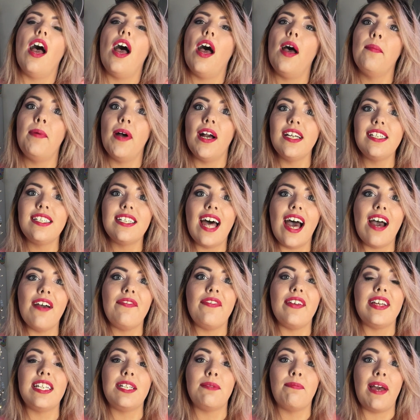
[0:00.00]
A Bug's
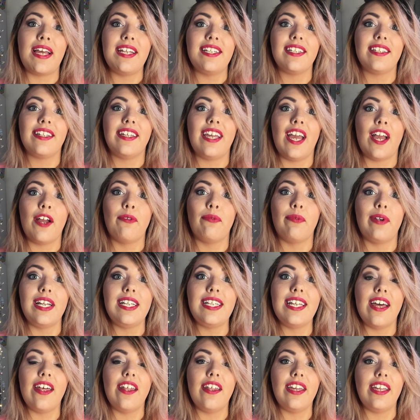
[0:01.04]
Life is basically a
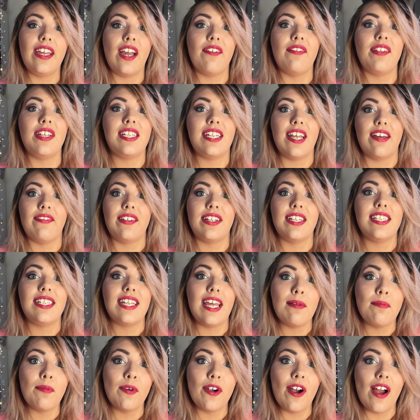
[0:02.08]
retelling of the Seven
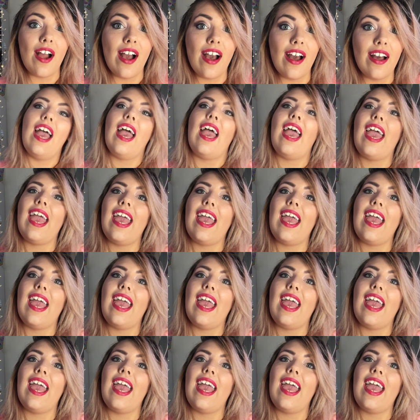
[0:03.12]
Samurai,